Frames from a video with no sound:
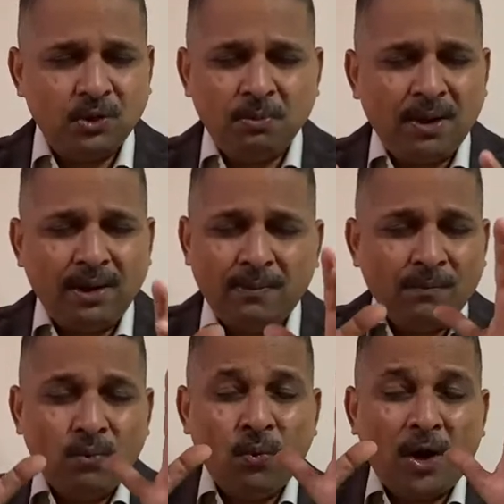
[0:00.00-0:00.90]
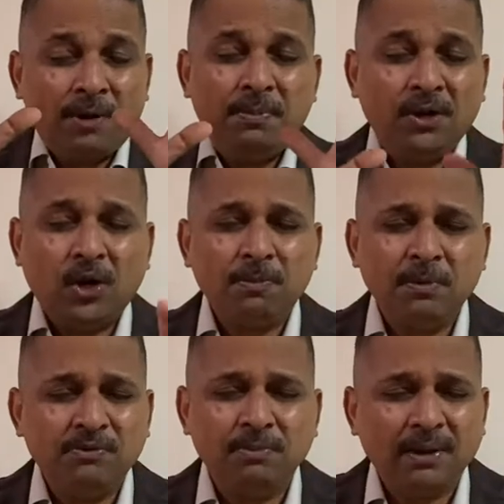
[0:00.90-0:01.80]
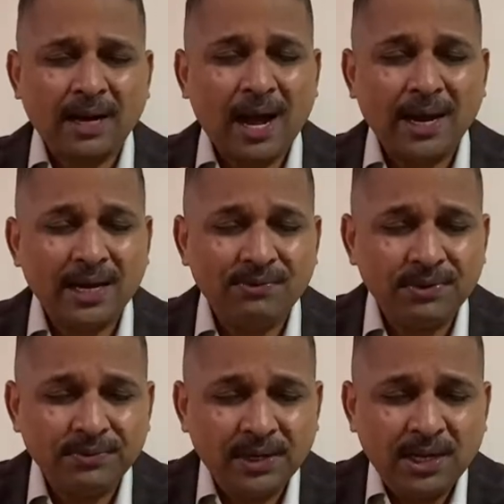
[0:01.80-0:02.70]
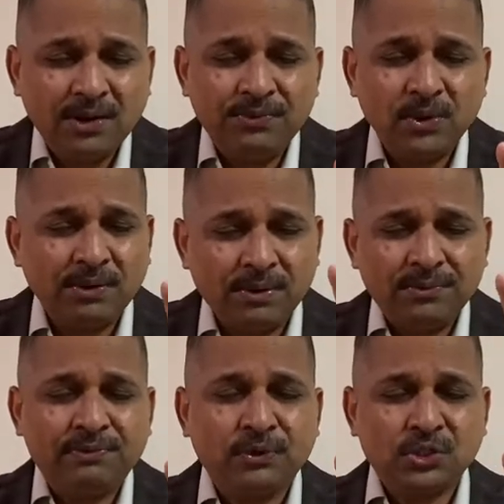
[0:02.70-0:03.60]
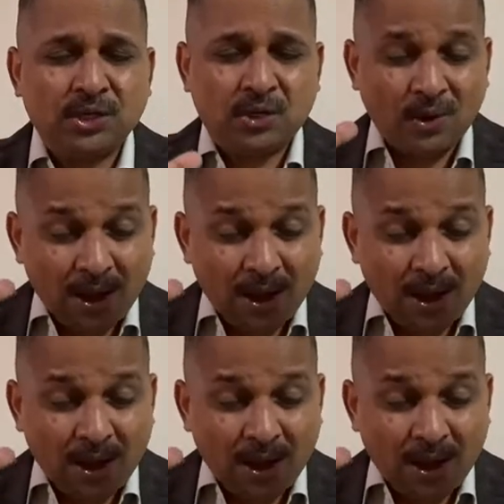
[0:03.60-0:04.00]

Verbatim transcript: You may want me or not me, but I never will leave you, never will forsake you.